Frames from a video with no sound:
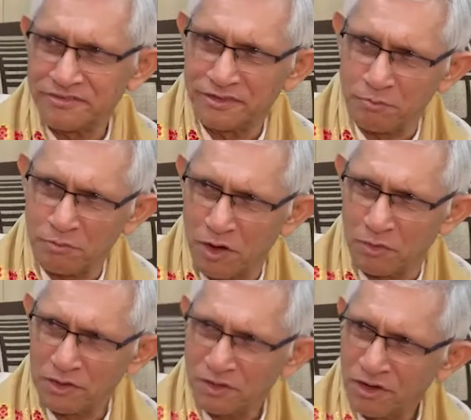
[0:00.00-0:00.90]
the
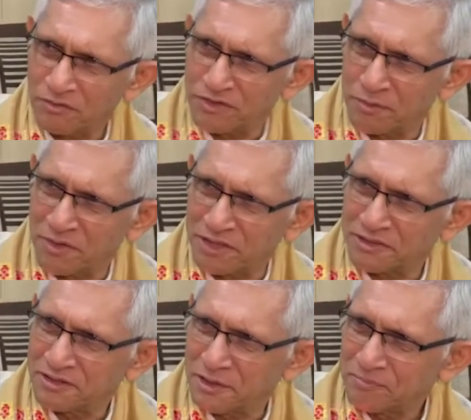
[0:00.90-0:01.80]
power of the
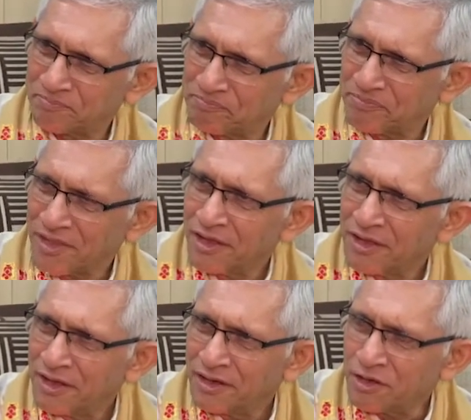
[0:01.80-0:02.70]
mantra.
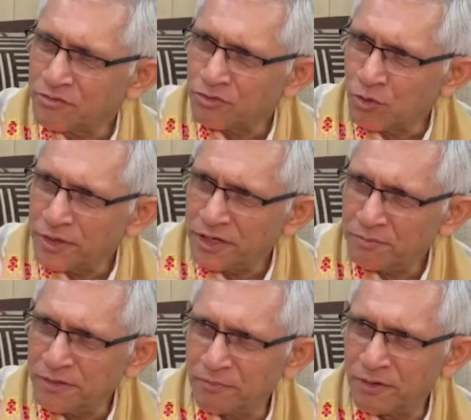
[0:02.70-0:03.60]
Now so many
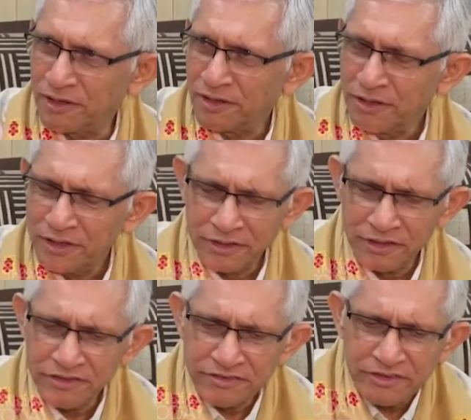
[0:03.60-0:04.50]
people, they
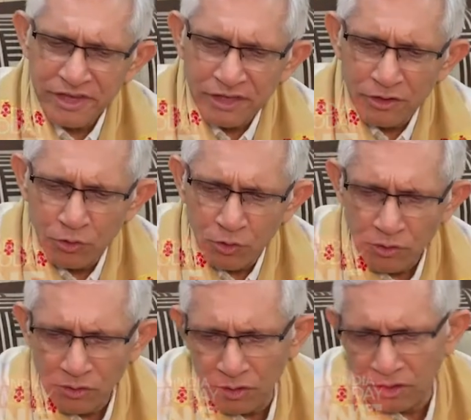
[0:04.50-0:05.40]
just take a rule,
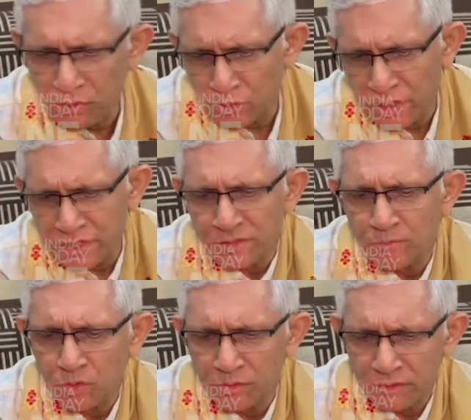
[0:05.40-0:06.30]
look at the
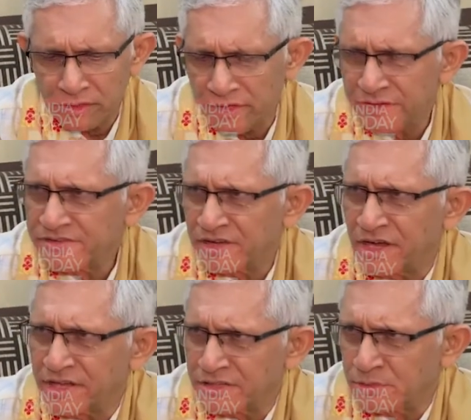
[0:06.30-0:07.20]
book, let's say
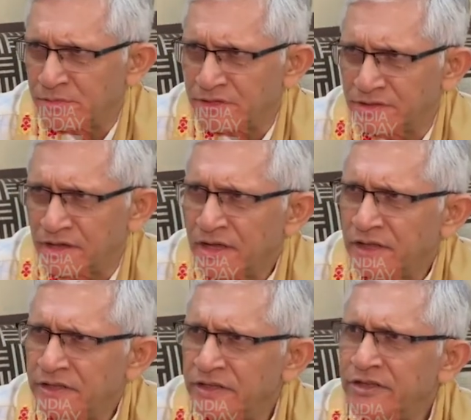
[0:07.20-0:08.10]
Gayatri mantra.
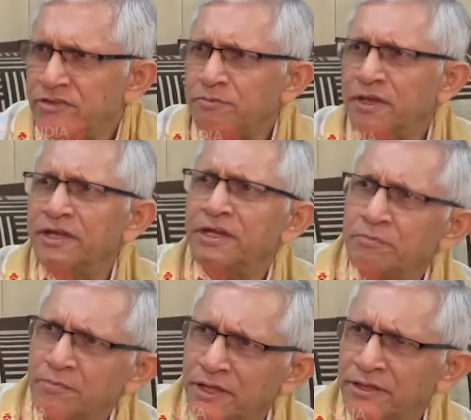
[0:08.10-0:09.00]
Yes. They just pick it
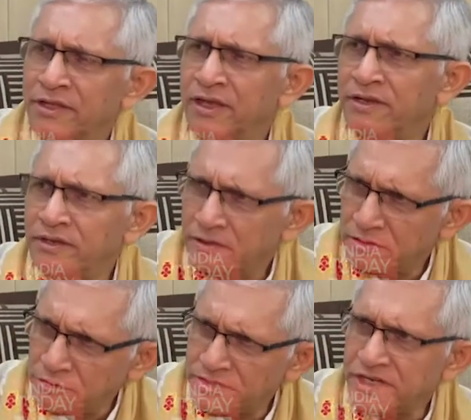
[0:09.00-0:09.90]
up and then
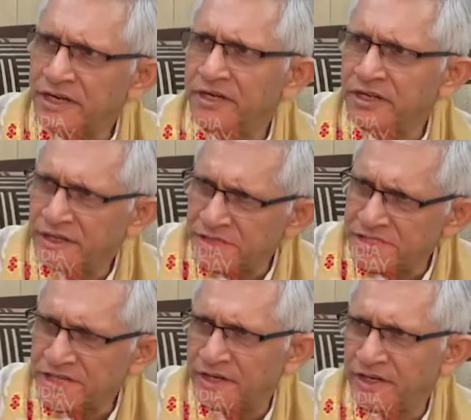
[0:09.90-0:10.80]

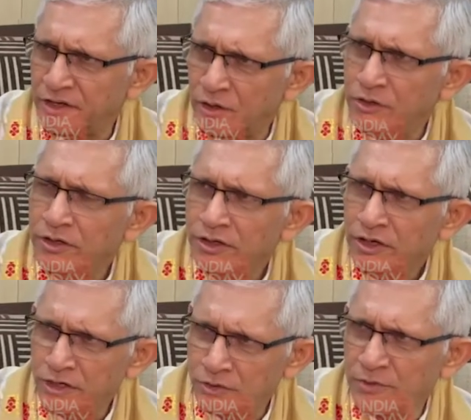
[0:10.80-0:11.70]
chanting or
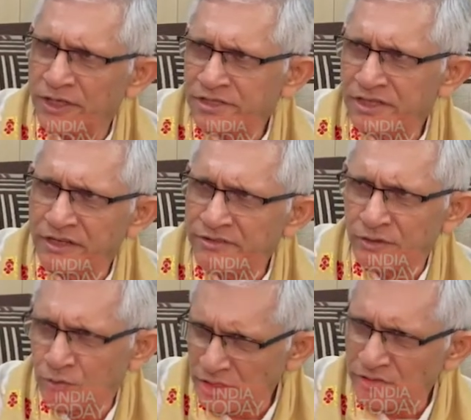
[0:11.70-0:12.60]
Hanuman Chalisa,
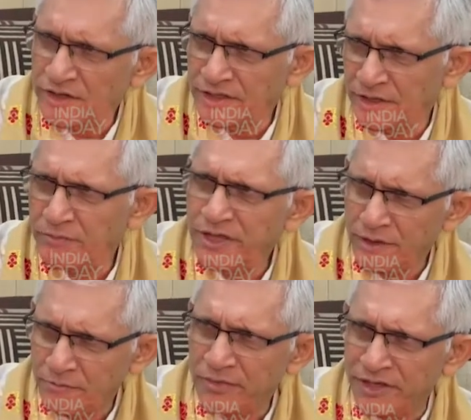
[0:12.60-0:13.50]
whatever they have
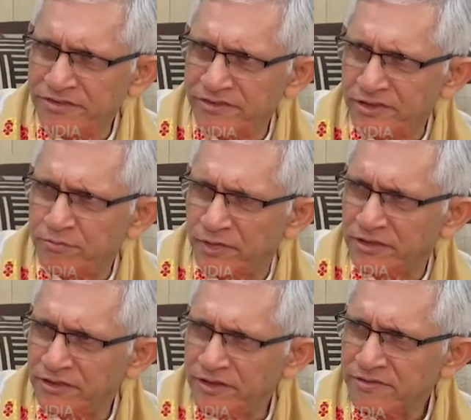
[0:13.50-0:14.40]
many such
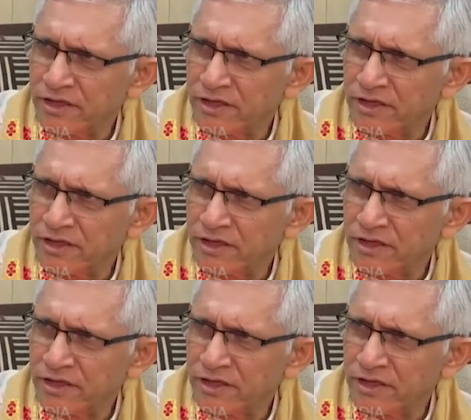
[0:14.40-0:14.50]
mantras,